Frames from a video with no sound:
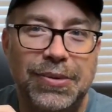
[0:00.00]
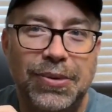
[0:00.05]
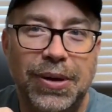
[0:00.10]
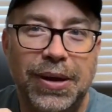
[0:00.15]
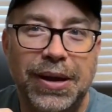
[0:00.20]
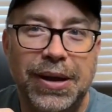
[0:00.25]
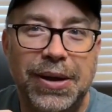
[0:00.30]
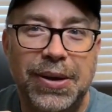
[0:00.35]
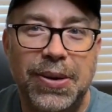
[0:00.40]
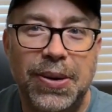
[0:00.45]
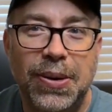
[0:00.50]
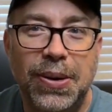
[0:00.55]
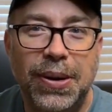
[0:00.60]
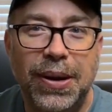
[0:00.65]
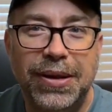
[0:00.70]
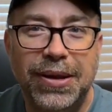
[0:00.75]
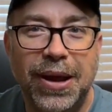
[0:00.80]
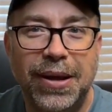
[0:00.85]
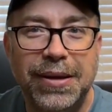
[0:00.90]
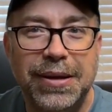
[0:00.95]
really
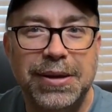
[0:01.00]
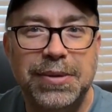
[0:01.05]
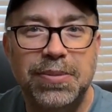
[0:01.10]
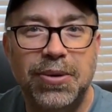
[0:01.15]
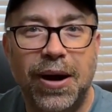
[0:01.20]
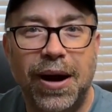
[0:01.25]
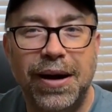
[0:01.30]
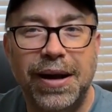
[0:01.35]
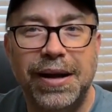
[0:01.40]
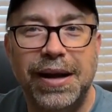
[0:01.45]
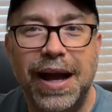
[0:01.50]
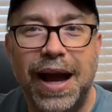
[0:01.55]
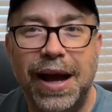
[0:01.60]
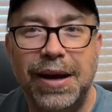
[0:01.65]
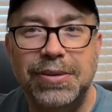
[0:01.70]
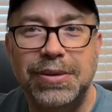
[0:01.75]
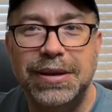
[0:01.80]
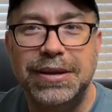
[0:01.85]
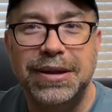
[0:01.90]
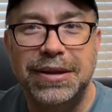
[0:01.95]
cool. Thought this product
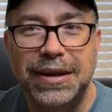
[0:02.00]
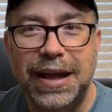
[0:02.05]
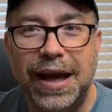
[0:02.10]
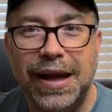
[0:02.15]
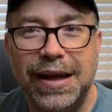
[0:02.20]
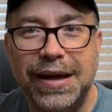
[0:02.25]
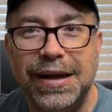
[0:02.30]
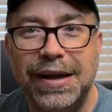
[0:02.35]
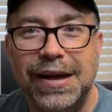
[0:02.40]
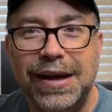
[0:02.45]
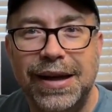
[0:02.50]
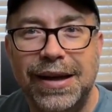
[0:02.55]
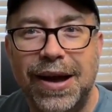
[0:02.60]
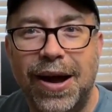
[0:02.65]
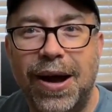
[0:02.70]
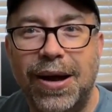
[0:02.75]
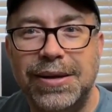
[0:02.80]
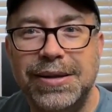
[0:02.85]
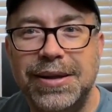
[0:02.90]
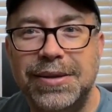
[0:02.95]
guide was like a,
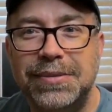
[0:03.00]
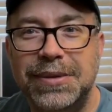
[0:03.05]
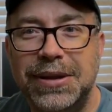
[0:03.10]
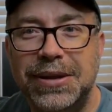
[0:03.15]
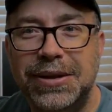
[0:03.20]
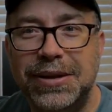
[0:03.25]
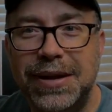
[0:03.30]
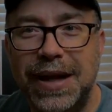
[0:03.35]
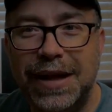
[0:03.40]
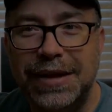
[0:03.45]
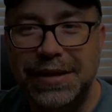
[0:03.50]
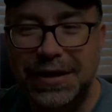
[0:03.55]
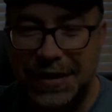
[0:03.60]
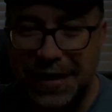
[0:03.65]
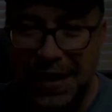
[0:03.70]
awesome little nice